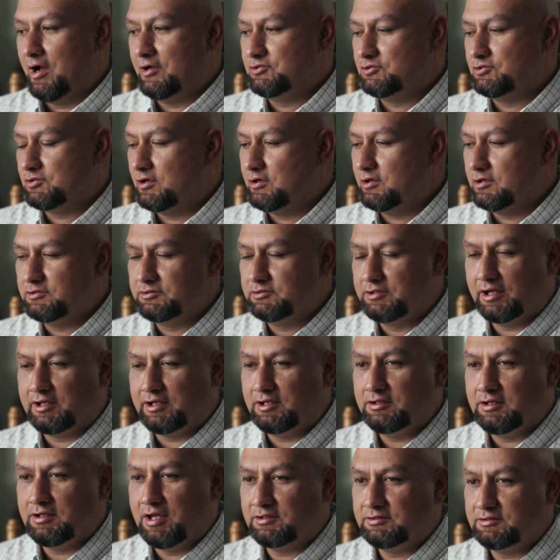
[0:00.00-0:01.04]
I started
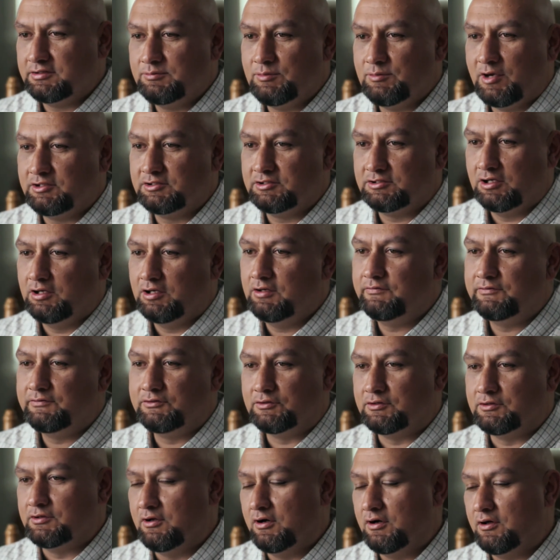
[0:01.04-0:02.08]
second guessing myself
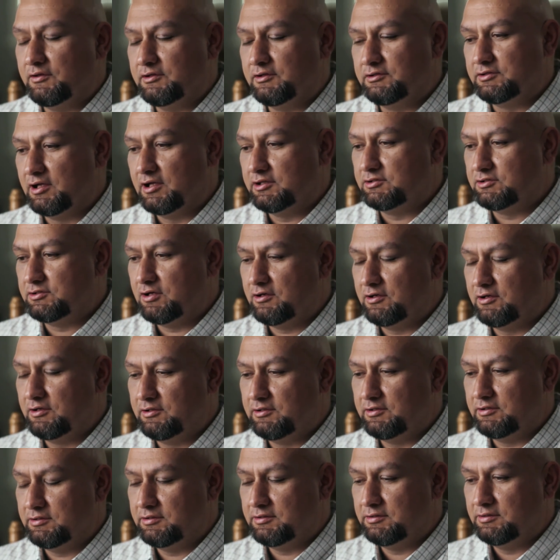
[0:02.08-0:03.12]
during all this. I
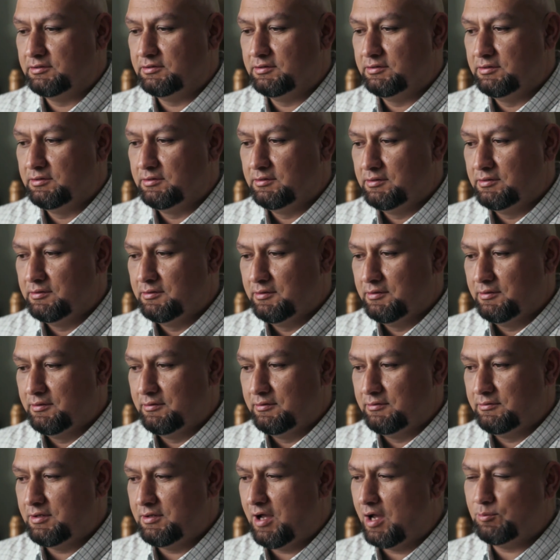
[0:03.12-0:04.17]
started to
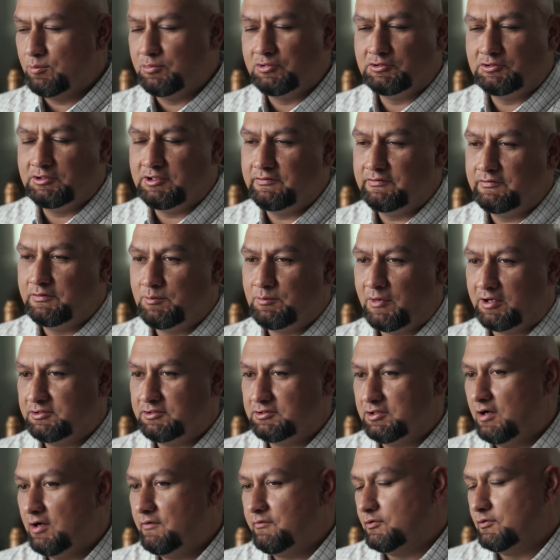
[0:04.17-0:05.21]
not believe in
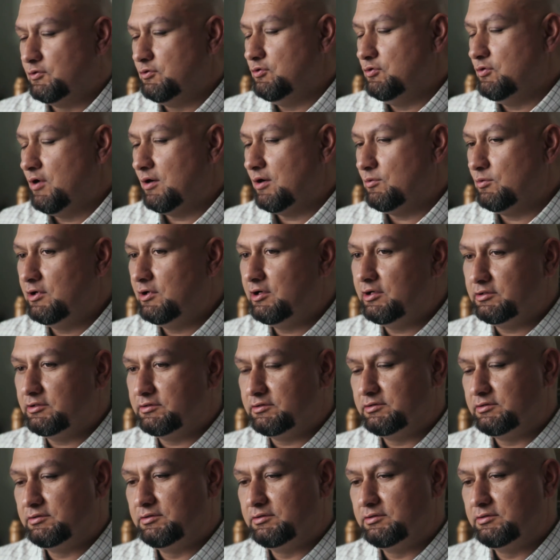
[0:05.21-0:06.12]
myself or who I was.